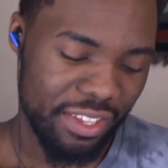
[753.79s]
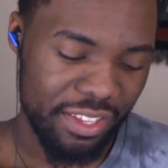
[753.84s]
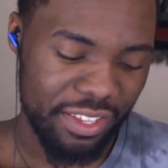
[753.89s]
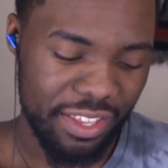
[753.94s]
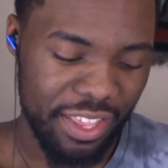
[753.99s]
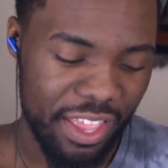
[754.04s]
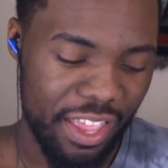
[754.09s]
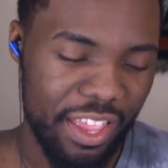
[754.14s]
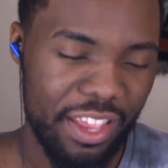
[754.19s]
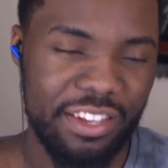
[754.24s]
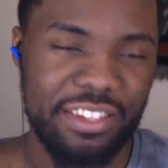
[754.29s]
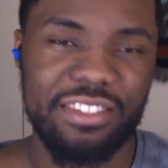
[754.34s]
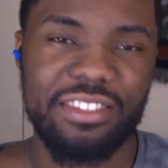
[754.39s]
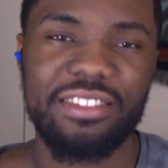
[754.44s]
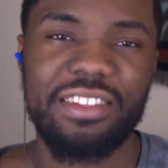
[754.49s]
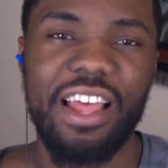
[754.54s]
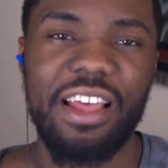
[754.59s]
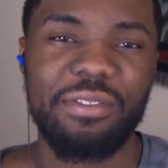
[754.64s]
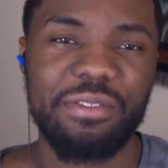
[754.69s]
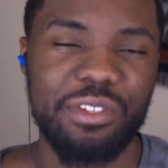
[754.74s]
Yeah, this is
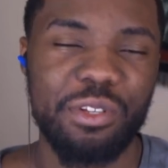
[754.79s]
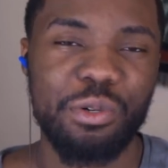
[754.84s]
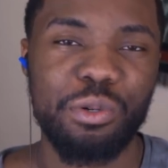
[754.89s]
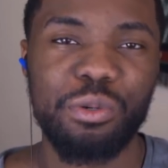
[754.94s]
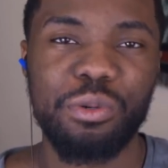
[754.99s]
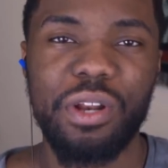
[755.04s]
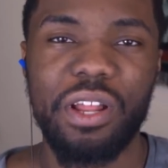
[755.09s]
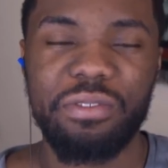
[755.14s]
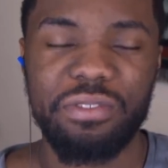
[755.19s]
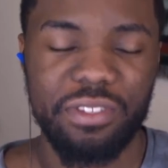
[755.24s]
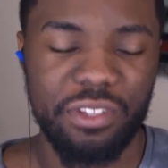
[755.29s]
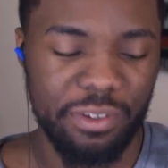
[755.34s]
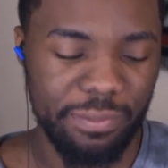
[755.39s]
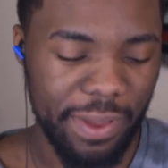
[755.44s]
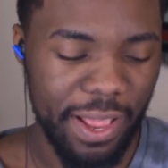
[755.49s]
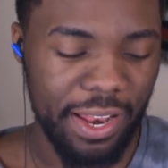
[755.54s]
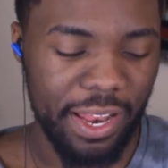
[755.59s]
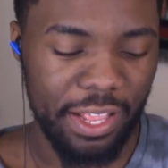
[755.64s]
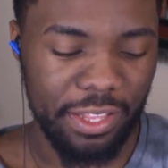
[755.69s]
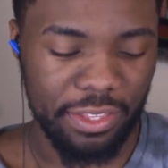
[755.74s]
that was cool. That was dope.
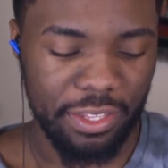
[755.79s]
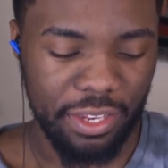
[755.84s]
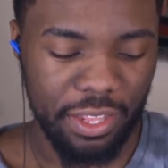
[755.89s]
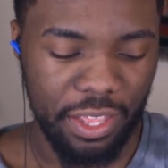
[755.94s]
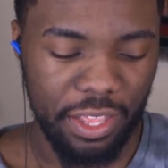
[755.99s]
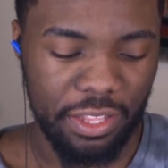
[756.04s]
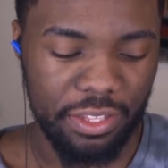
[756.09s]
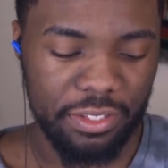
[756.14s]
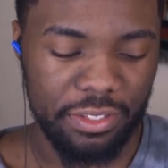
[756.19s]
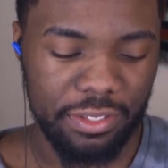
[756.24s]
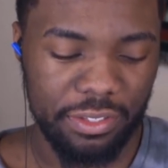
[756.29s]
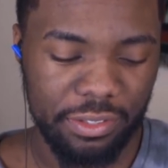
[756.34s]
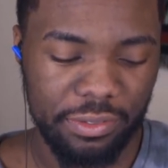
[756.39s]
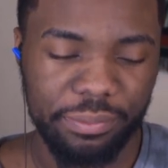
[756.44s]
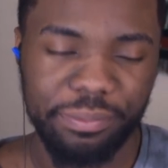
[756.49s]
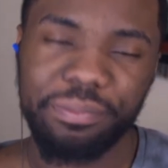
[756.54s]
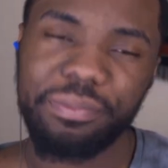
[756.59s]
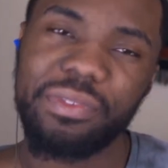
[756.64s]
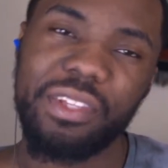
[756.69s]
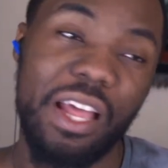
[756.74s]
I liked it. That
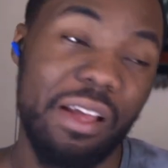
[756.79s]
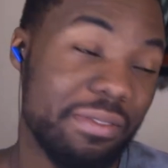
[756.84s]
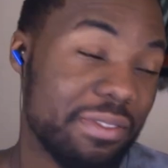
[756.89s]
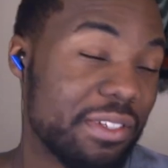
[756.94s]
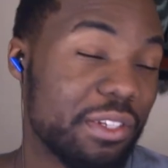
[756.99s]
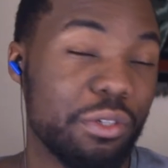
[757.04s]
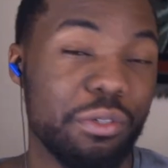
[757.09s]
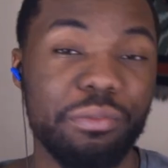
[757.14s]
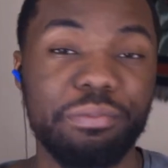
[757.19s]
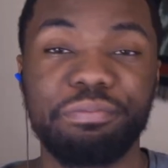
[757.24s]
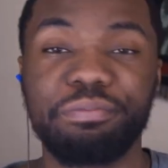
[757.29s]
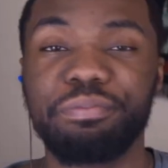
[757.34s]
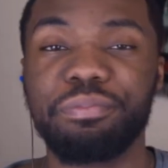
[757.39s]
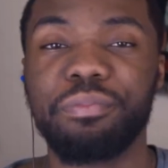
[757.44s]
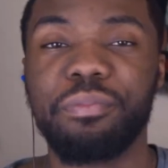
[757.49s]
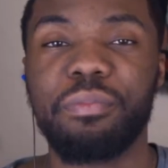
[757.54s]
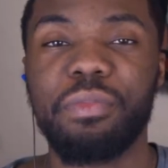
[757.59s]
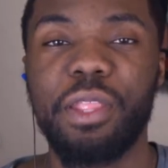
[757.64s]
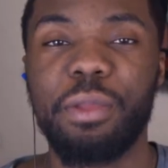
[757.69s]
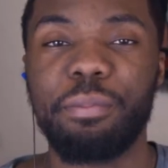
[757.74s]
that was dope.
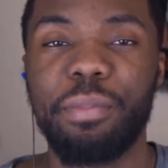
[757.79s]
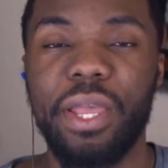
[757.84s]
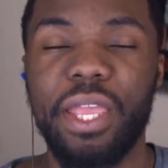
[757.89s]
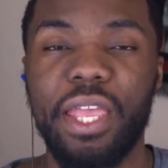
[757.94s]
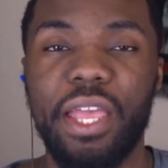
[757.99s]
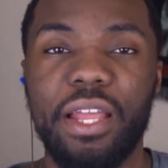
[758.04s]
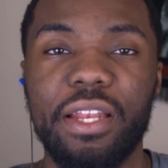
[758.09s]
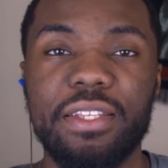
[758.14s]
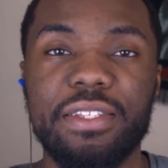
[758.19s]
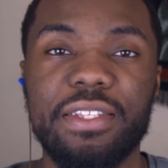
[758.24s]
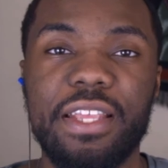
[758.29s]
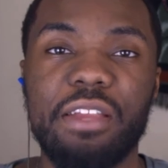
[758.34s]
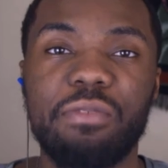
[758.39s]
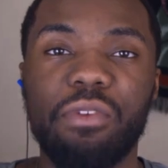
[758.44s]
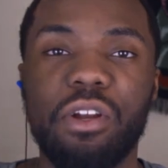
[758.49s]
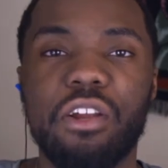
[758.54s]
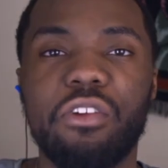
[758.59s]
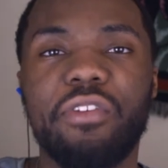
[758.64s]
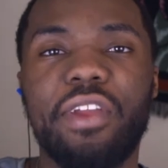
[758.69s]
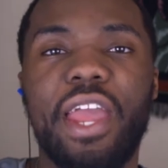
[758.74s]
But yeah, this is a
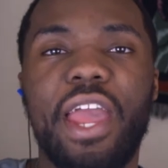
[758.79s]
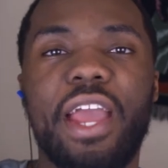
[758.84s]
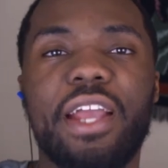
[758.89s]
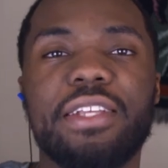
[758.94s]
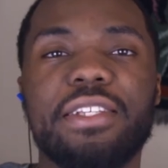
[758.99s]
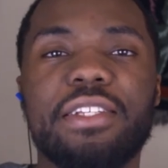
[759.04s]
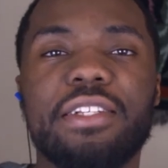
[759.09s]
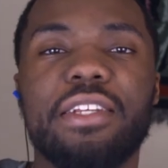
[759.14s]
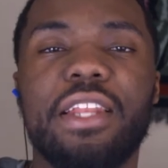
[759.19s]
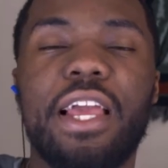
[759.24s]
Rugga reaction.